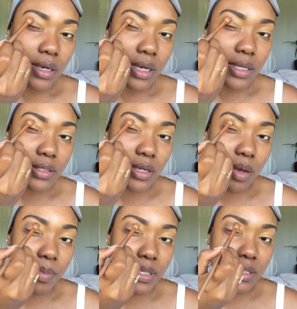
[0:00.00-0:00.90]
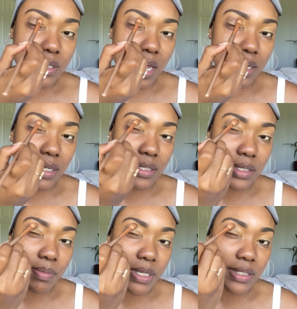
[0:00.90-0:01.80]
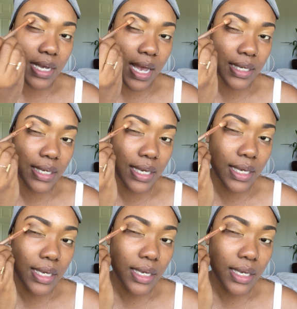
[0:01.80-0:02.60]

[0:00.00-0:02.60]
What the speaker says: has not been set, it's a bit tacky,